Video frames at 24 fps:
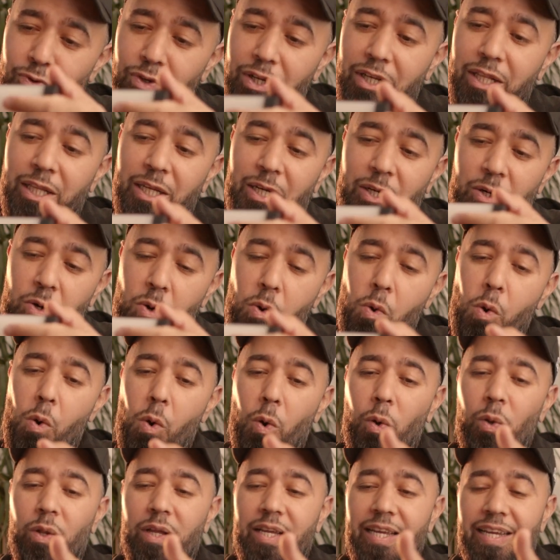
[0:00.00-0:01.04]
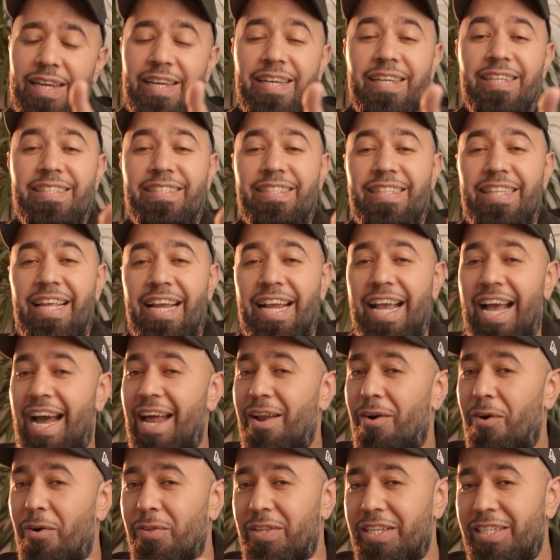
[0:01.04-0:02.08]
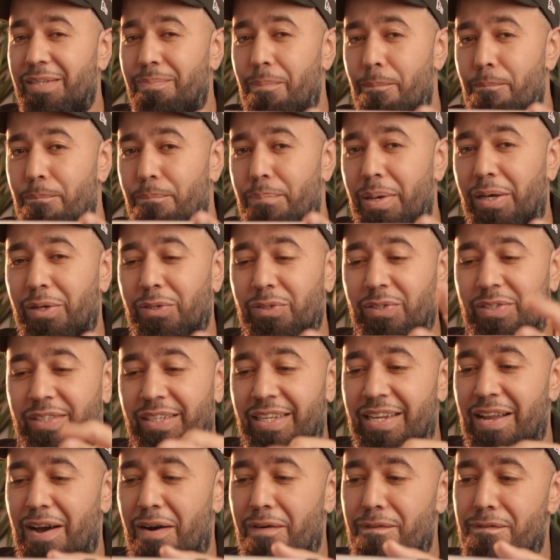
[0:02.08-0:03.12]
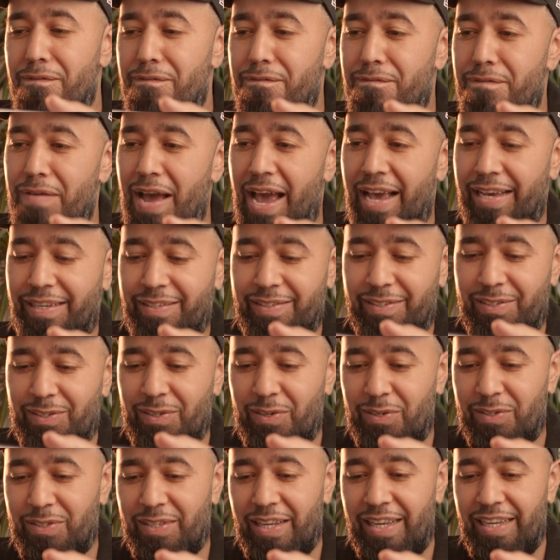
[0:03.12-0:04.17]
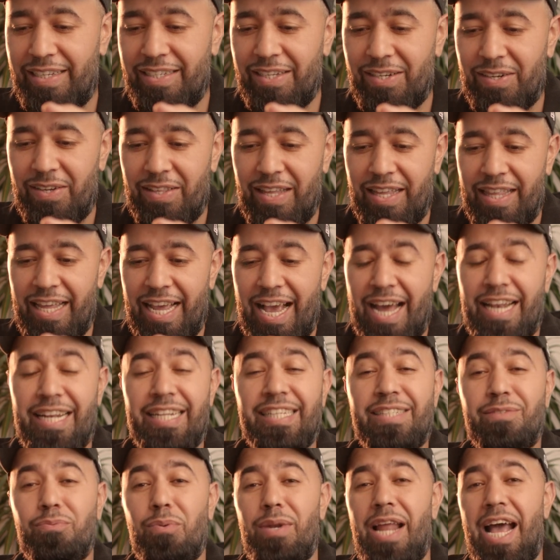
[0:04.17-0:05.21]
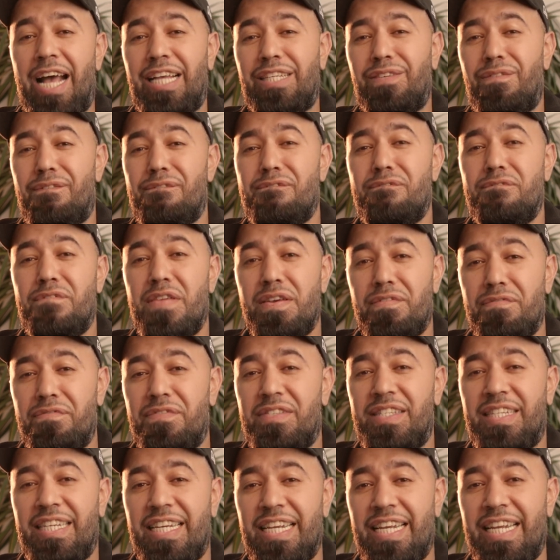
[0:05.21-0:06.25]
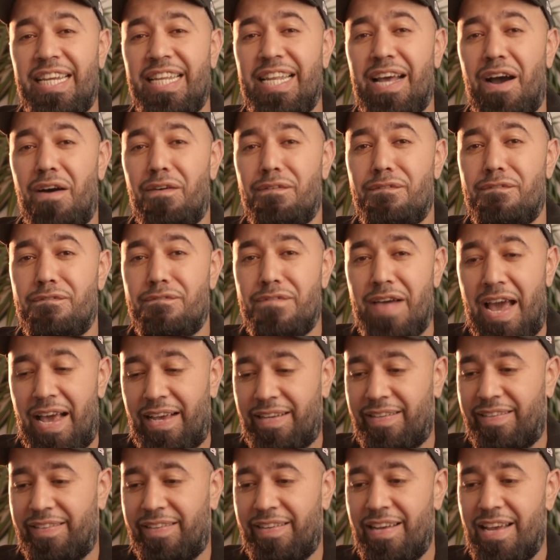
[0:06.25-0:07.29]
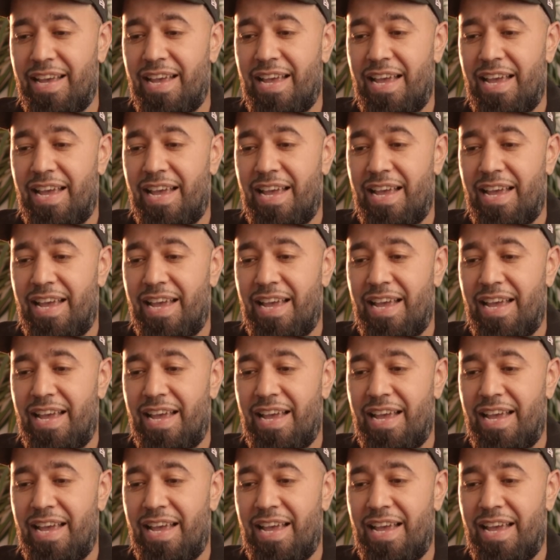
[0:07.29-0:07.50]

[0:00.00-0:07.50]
really cool, is they got all these built-in effects. So, you know, this one has 15 effects.